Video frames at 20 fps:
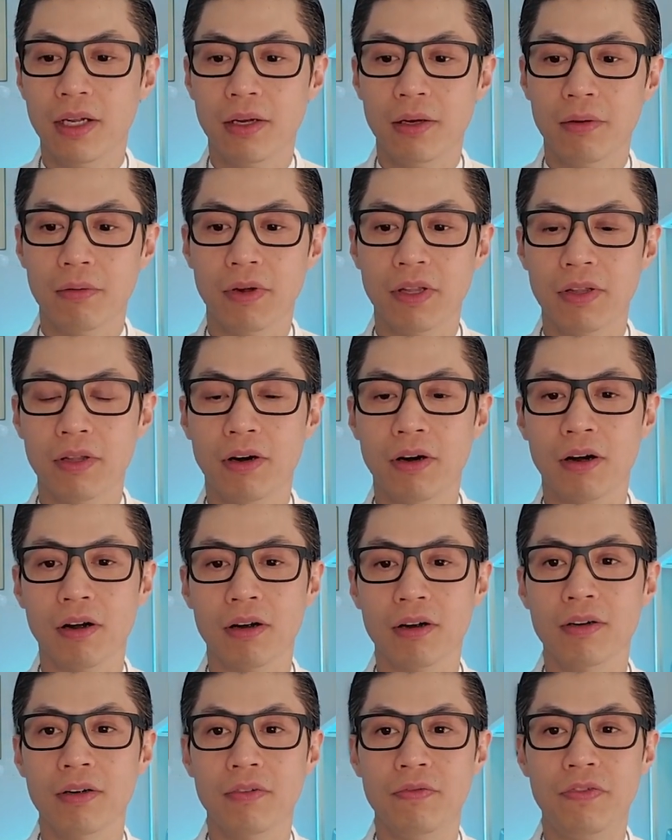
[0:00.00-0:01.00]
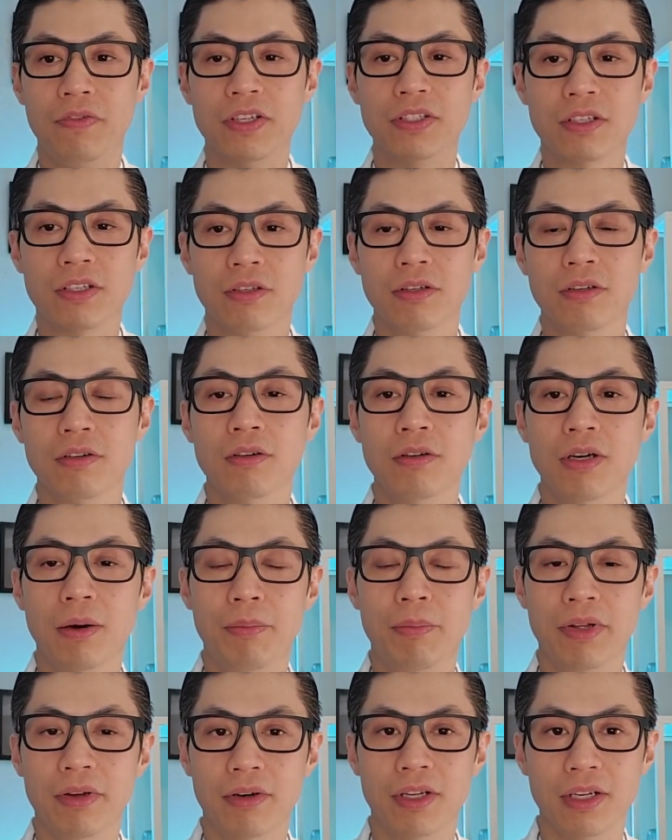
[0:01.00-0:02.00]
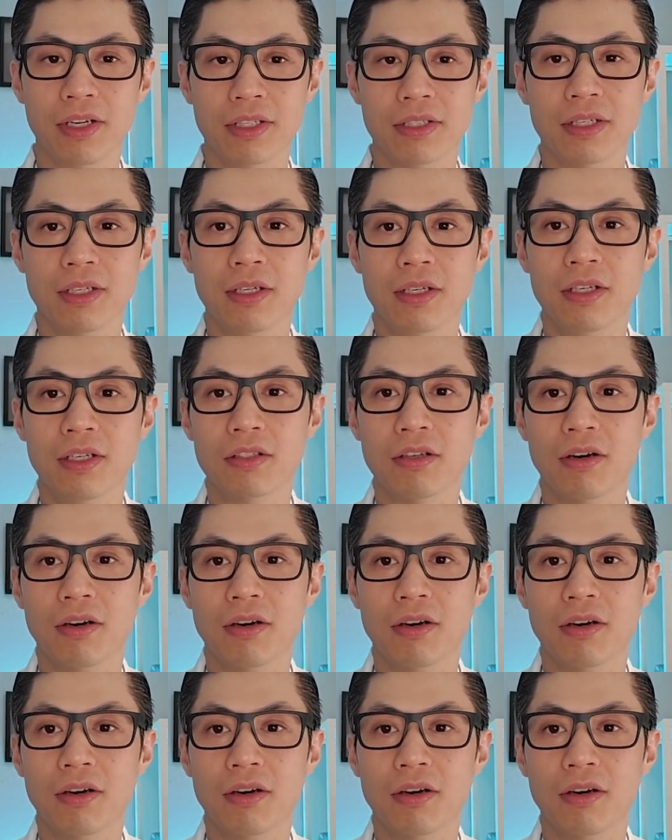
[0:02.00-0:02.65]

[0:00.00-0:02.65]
with our physical abilities. So